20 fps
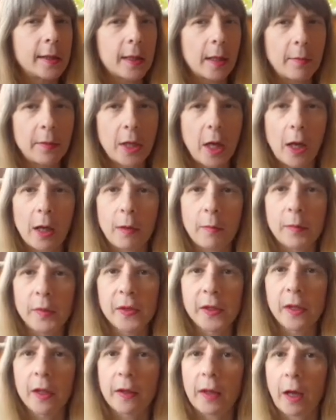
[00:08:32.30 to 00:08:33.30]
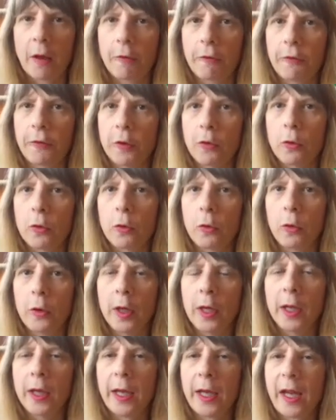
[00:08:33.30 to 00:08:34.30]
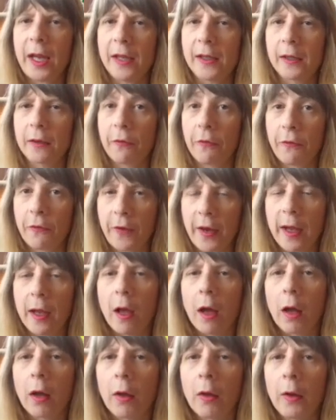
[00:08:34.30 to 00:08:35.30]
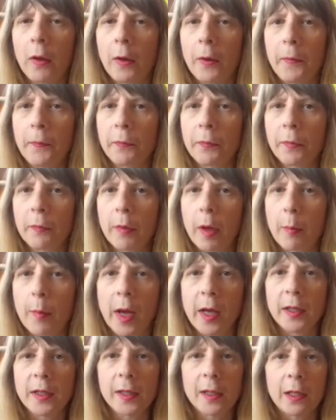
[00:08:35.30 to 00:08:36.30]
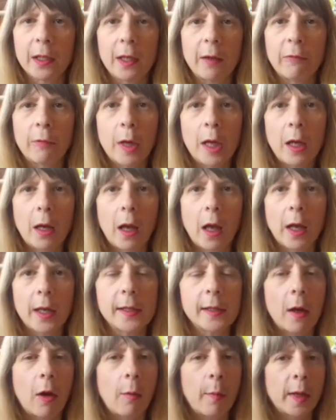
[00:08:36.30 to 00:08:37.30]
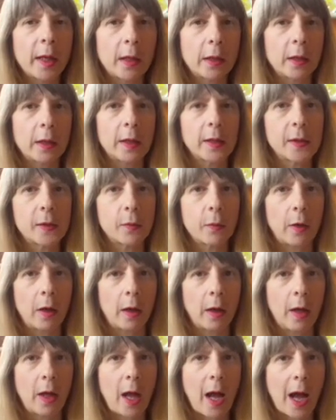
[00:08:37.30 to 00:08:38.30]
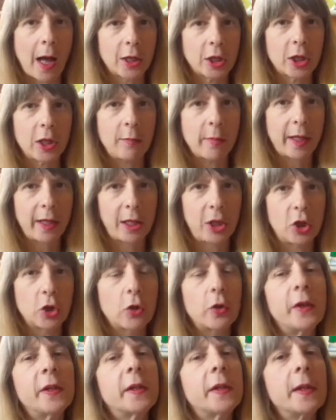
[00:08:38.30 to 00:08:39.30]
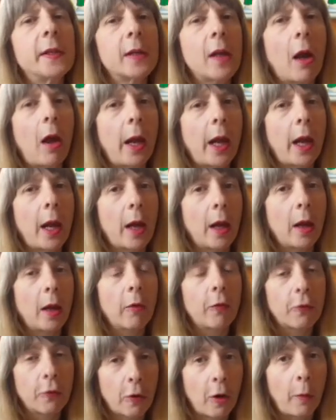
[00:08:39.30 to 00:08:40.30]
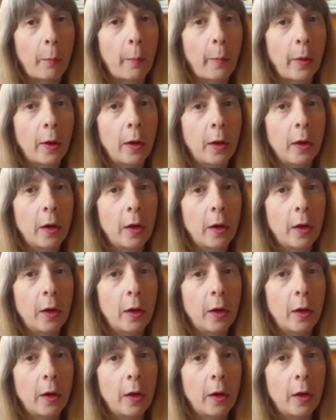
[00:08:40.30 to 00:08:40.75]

sometimes that fuel is fear. We might suddenly realize, oh my goodness, we're actually making choices from